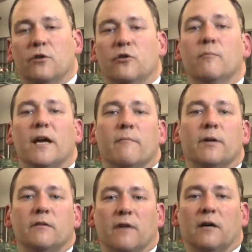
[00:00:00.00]
You may have
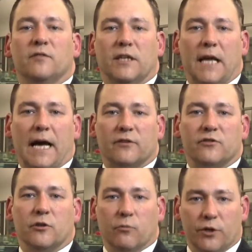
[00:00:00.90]
been involved in an
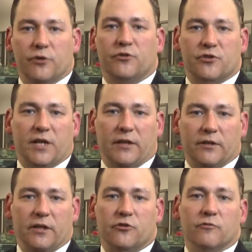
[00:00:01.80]
accident where you sustained
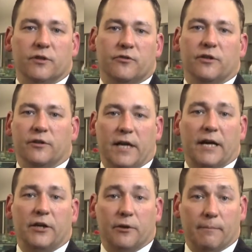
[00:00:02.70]
an injury to your
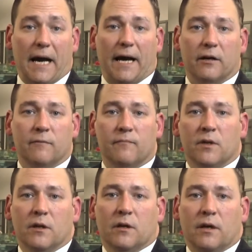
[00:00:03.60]
neck or your back.
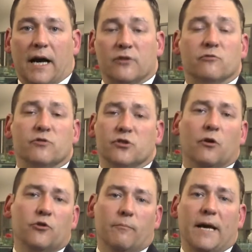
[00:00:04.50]
As a
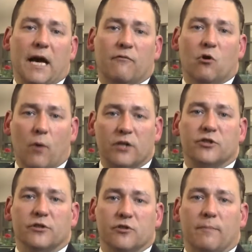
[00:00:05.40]
result, you may have
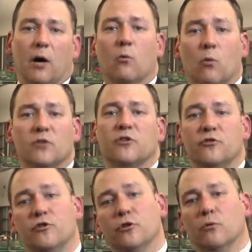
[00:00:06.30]
questions about what to
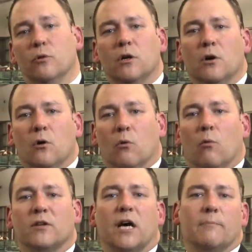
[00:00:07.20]
do or
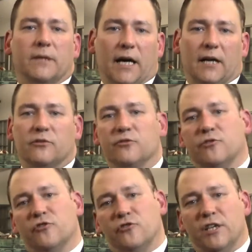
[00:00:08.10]
what type of doctors
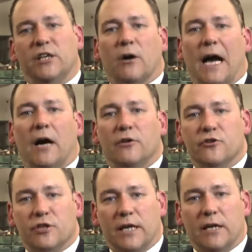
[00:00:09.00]
to see or how you
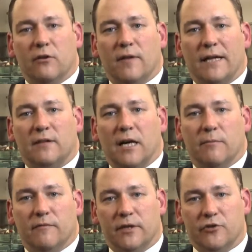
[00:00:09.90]
should handle that
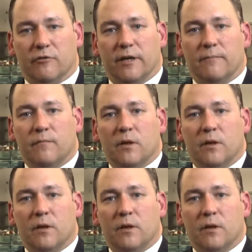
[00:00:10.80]
type of injury.